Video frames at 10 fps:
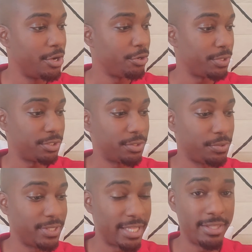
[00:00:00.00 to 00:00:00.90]

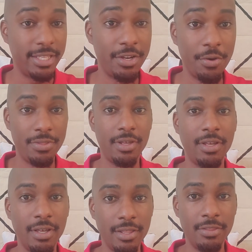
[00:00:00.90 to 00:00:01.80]
crystals, and
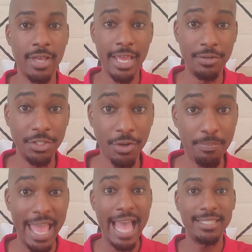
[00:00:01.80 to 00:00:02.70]
the energies are
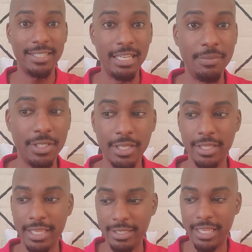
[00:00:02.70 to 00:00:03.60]
passing, but
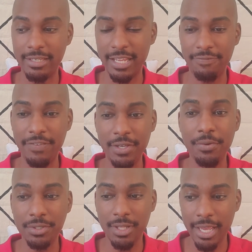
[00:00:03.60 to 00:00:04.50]
it
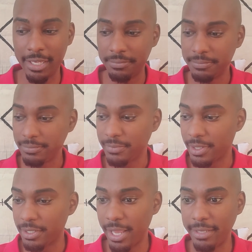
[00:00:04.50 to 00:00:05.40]
feels like
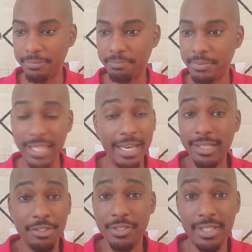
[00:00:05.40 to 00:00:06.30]
static
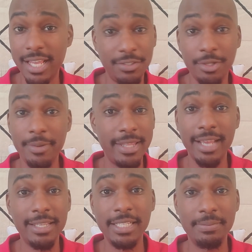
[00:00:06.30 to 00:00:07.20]
electricity. That's the only way that
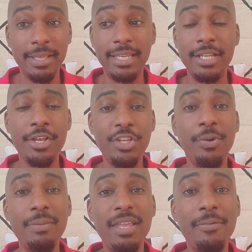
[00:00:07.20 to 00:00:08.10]
I can explain it. You
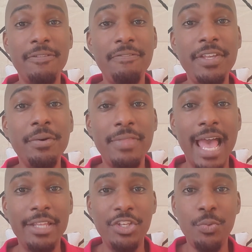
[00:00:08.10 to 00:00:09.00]
want to be able to feel
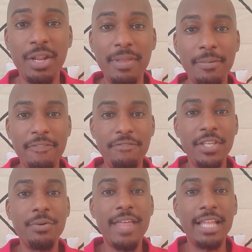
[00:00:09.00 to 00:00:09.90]
that. You want to be able to
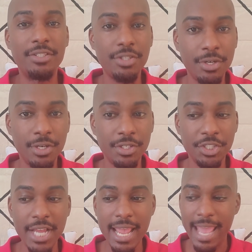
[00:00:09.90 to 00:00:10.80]
feel that
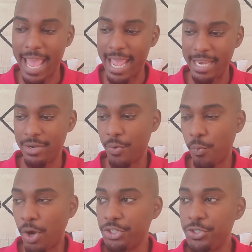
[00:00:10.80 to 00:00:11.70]
surge. And
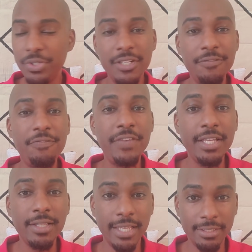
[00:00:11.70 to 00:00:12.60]
once you can
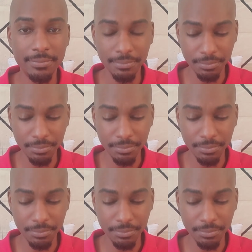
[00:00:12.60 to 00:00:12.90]
feel it,